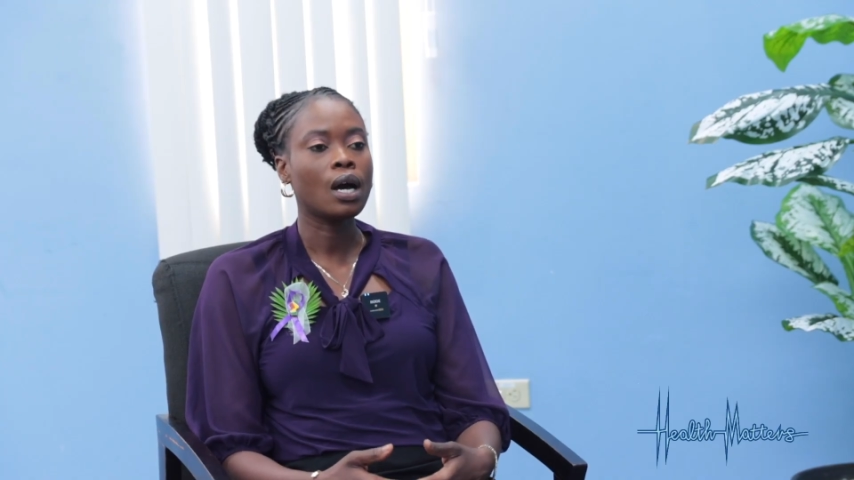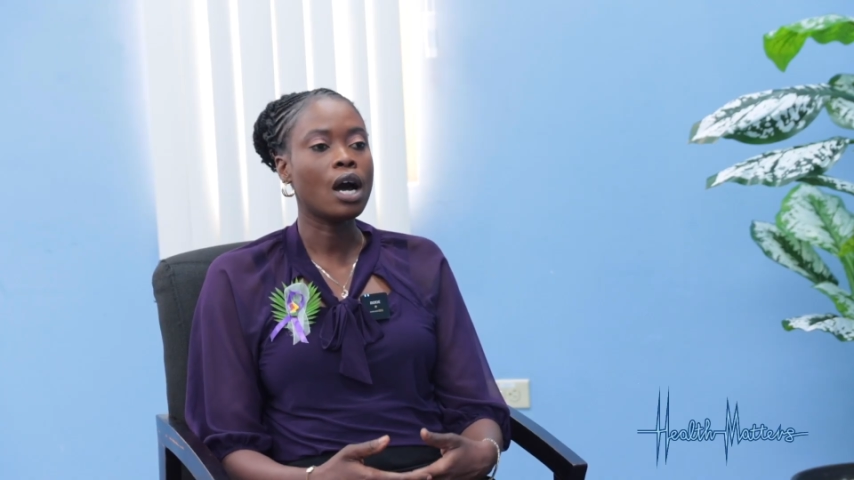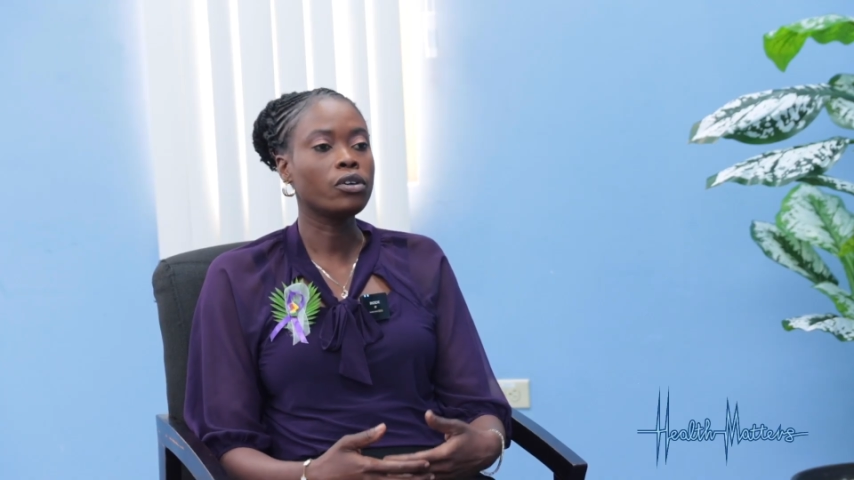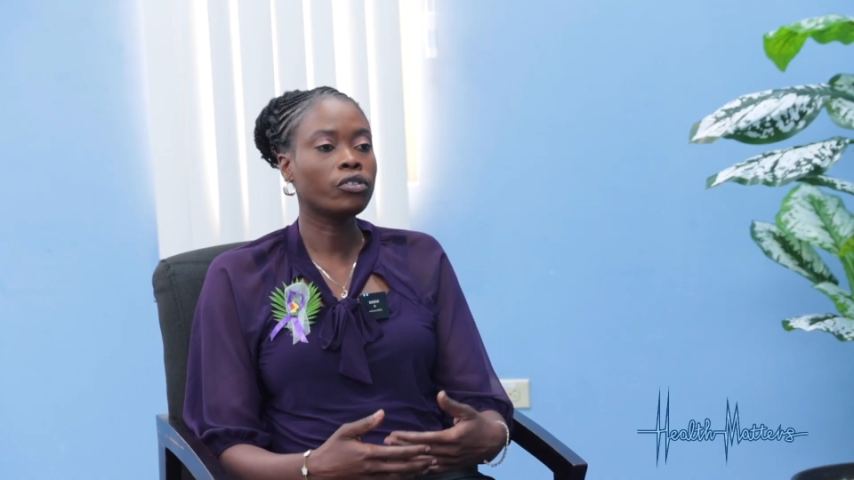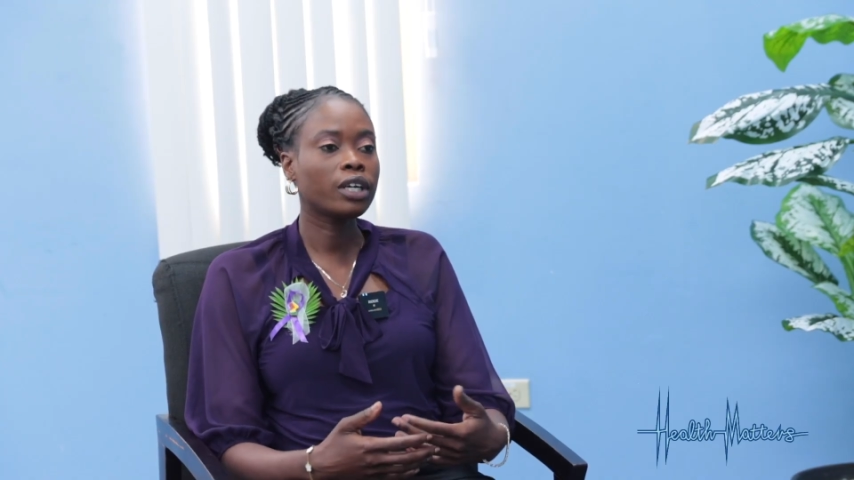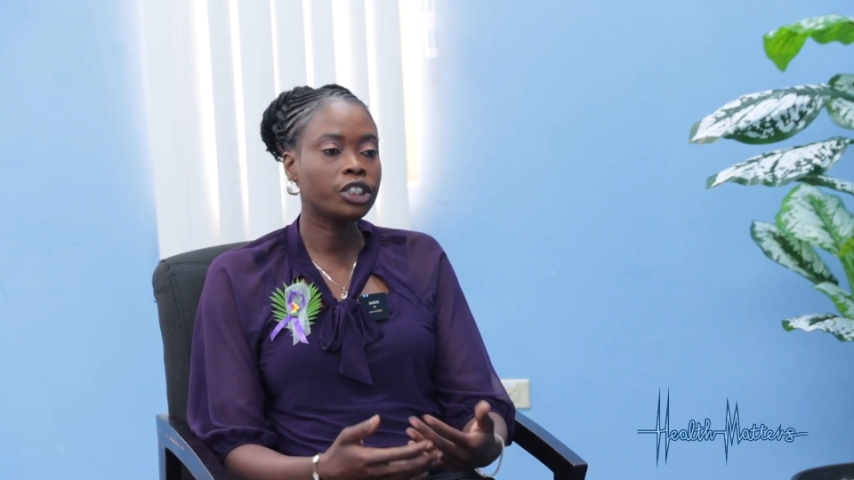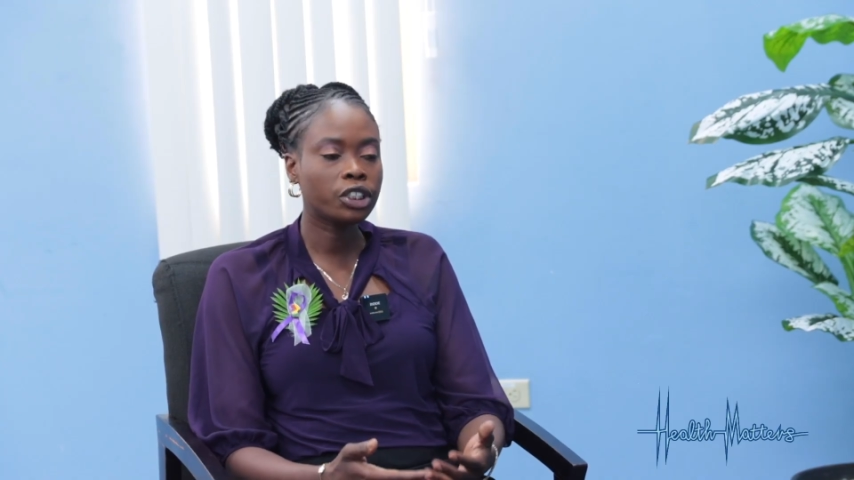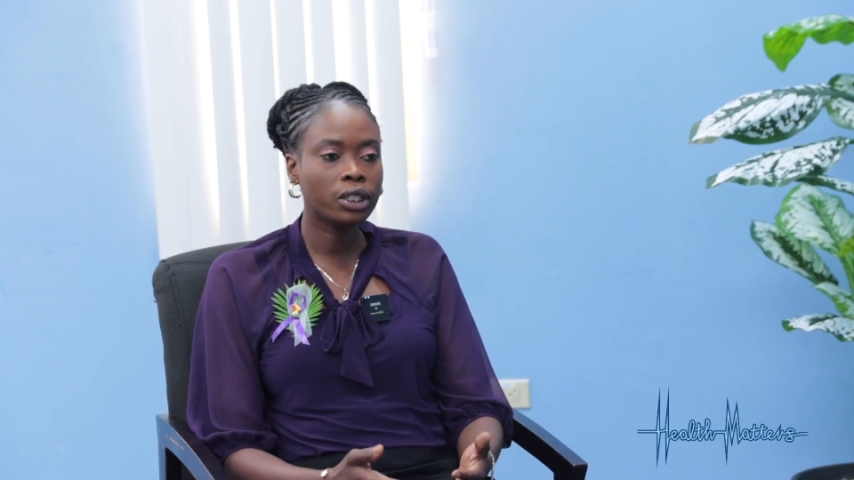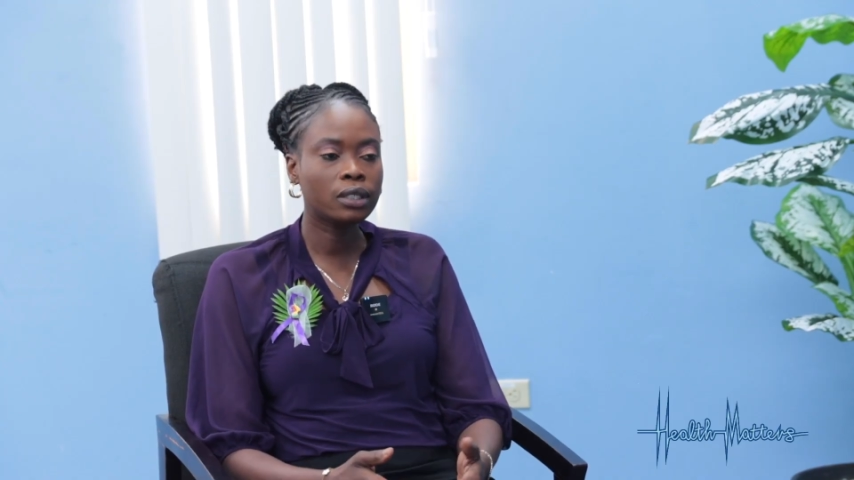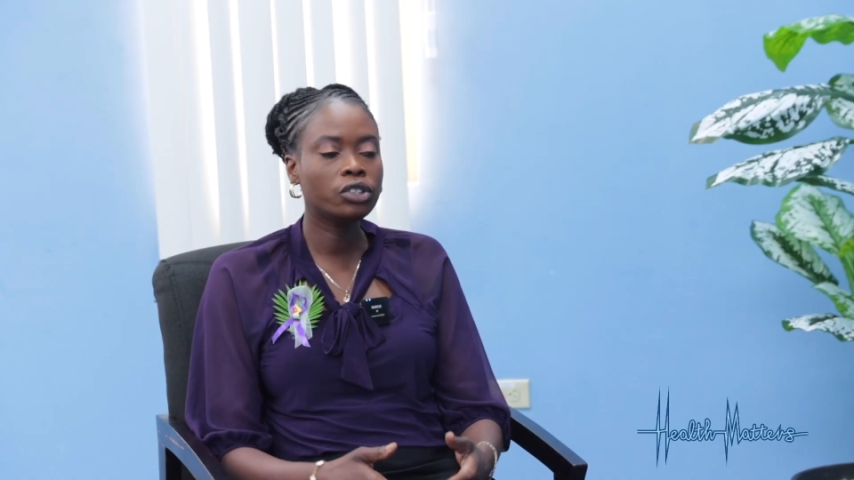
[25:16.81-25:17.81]

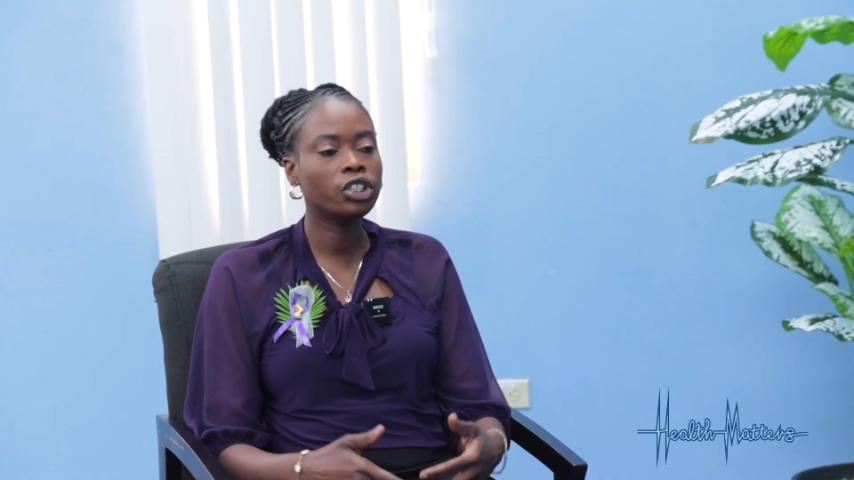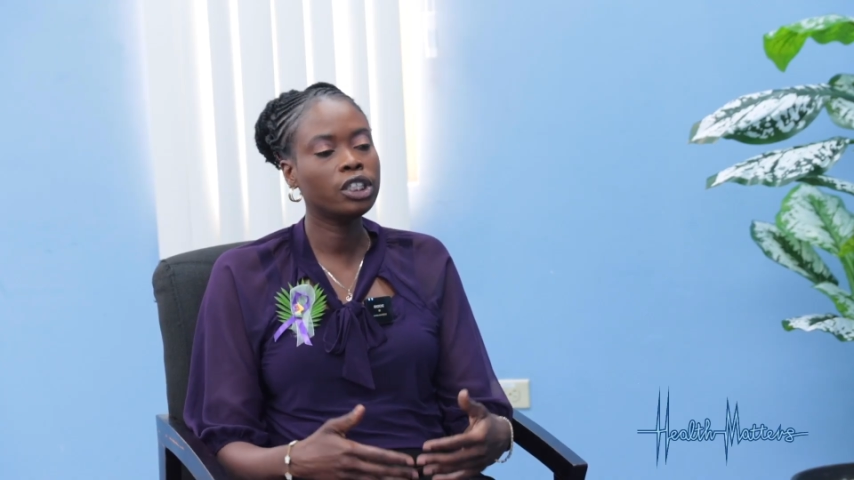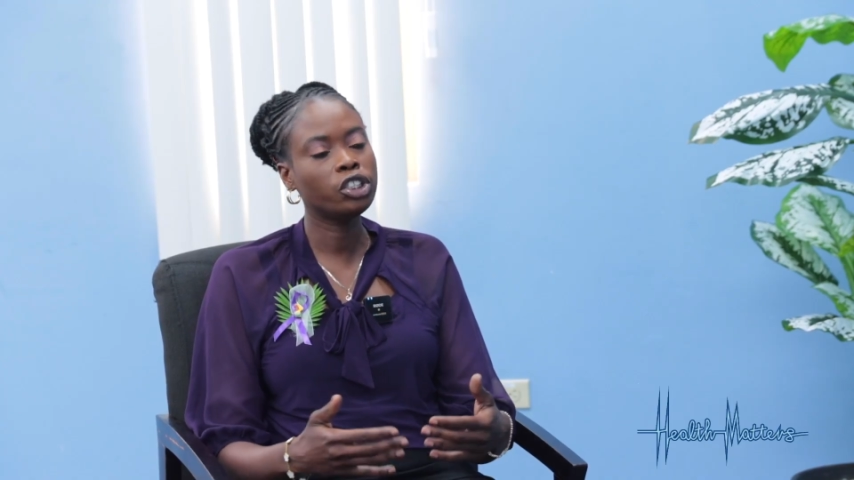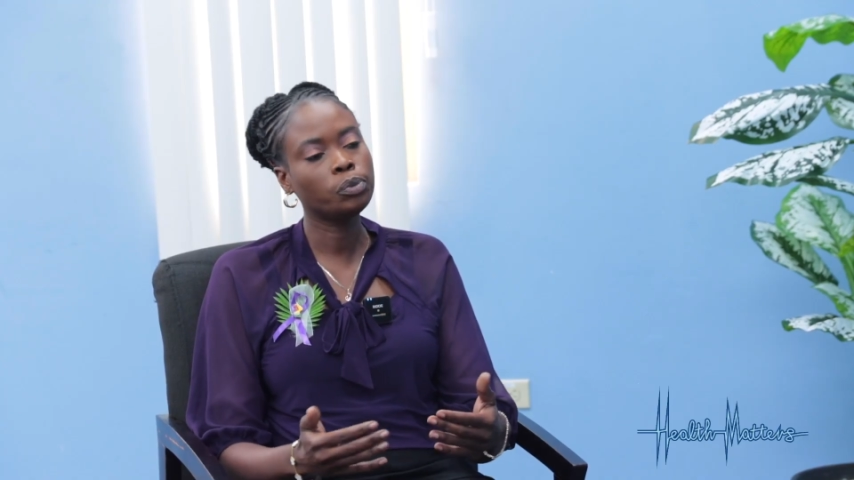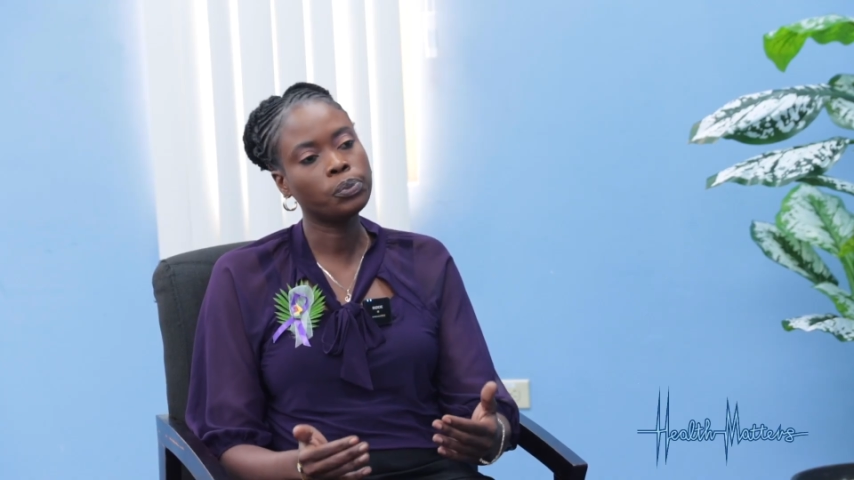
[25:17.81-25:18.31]
aggression, change in